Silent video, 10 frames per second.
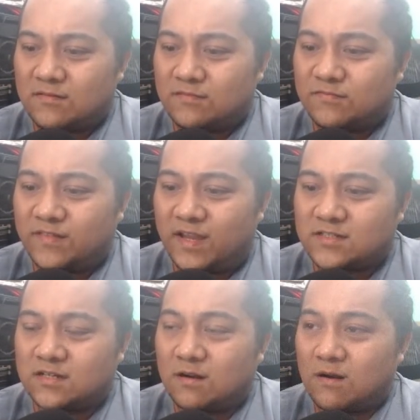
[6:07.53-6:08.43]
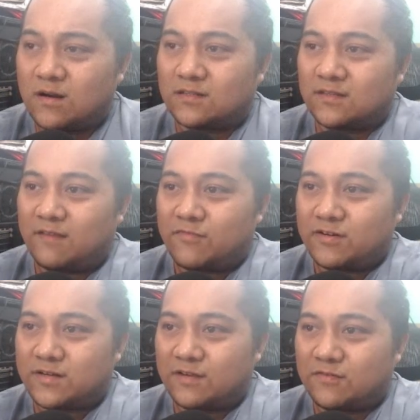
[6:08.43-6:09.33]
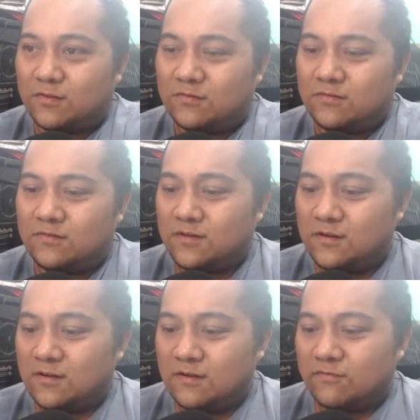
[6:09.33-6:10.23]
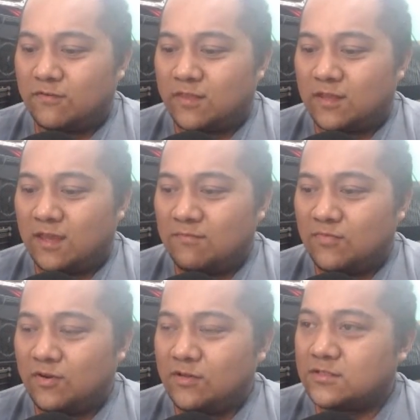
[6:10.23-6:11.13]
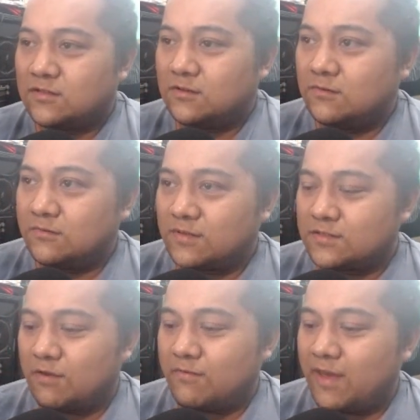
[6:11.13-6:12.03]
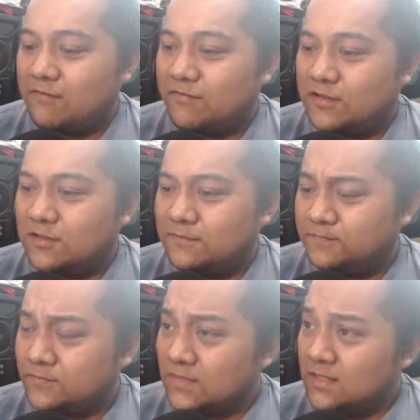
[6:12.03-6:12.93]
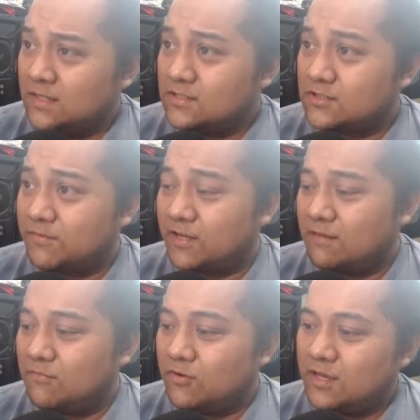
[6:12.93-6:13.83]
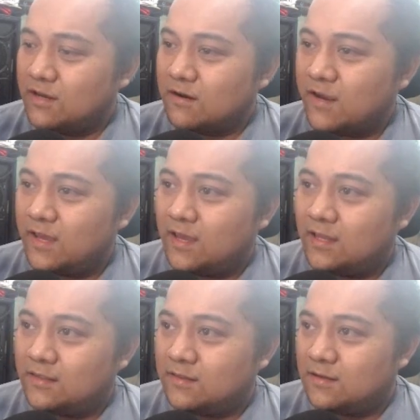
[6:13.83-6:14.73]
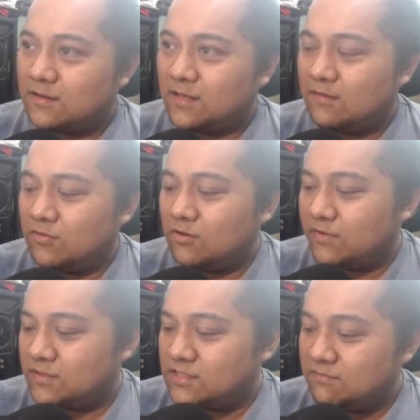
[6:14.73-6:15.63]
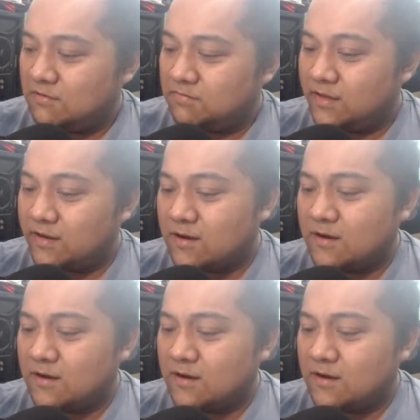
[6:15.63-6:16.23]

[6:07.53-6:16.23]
flash cart EverDrive clone for the Game Boy. So that's why we have the Super Game Boy here and the GameCube with a GB player.